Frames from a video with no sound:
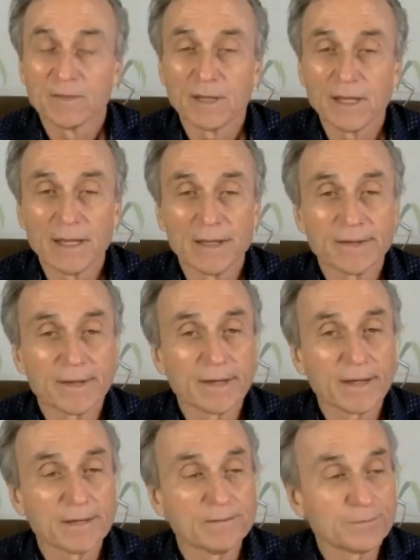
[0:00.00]
And,
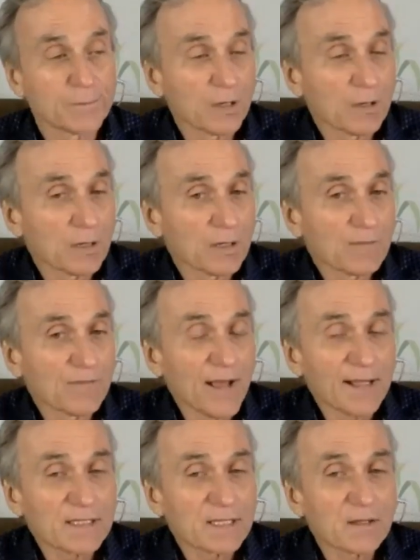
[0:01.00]
uh, you know, the
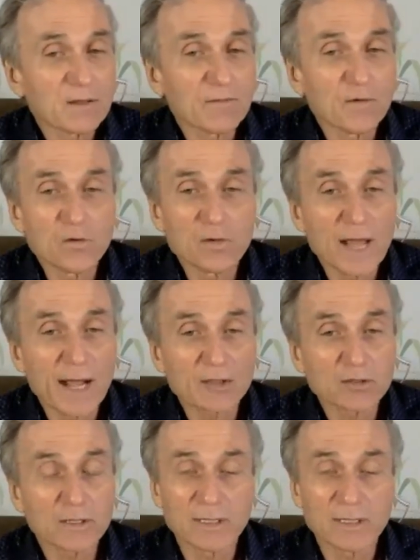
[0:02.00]
fat's in that food naturally,